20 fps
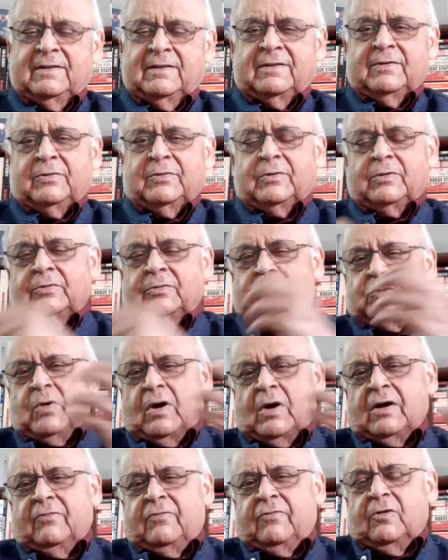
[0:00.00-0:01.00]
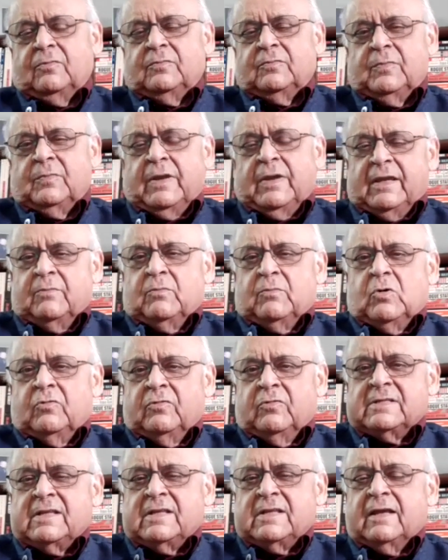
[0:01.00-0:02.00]
You swung from making movies
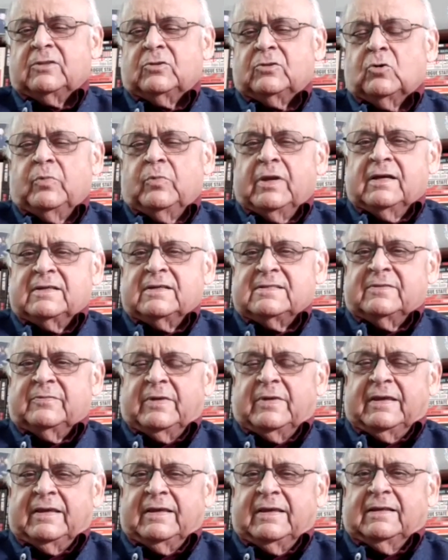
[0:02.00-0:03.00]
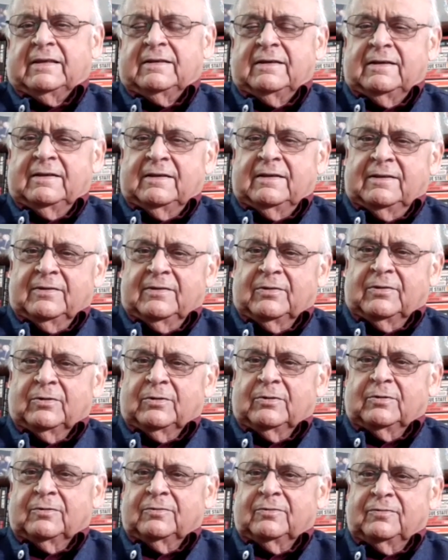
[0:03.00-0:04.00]
like Do Biga Zameen and of
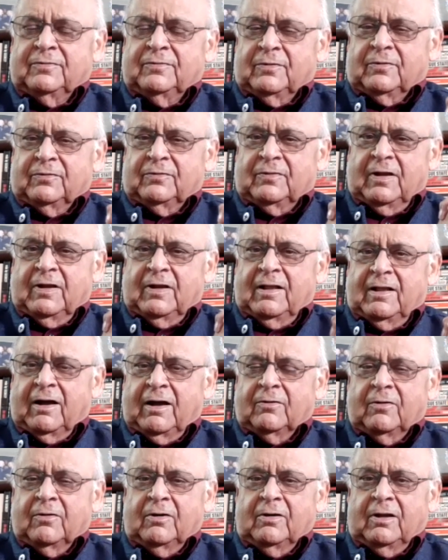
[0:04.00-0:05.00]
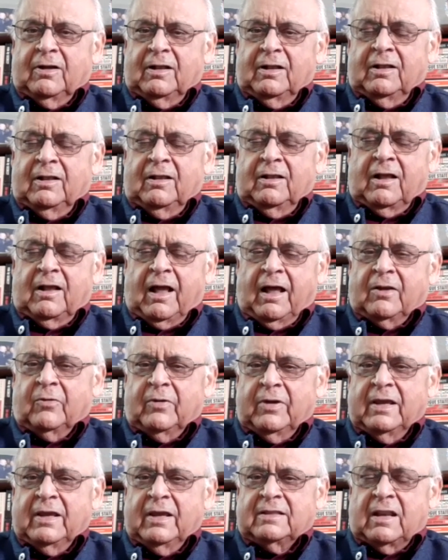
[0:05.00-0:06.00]
how harrowing the
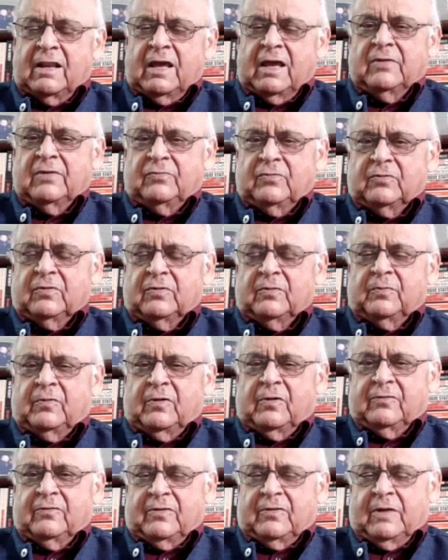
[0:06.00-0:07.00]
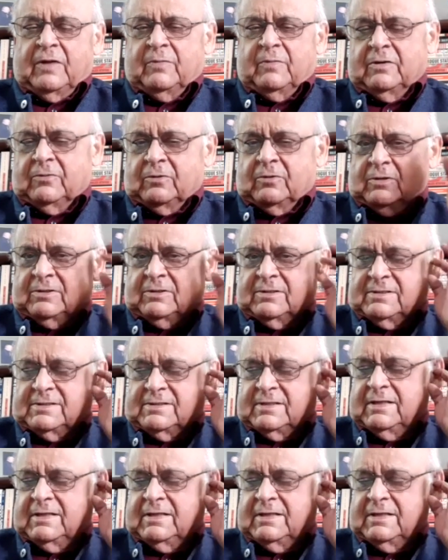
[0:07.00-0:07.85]
life of a farmer was,